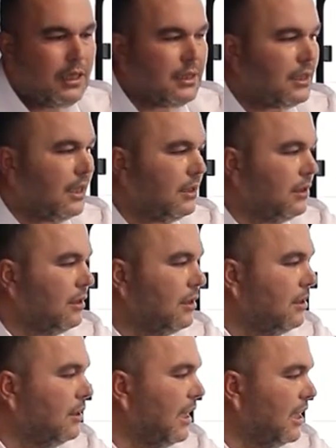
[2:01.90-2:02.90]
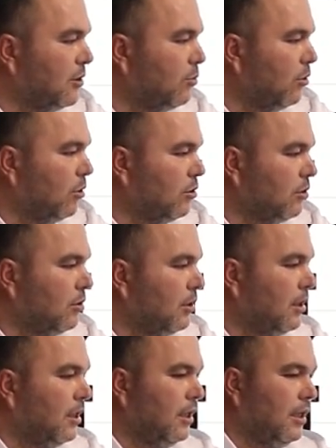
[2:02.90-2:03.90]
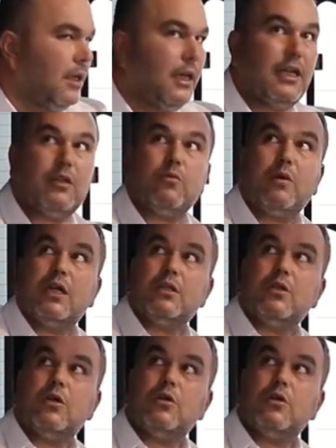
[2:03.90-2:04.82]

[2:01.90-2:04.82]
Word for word: inside the dashboard and one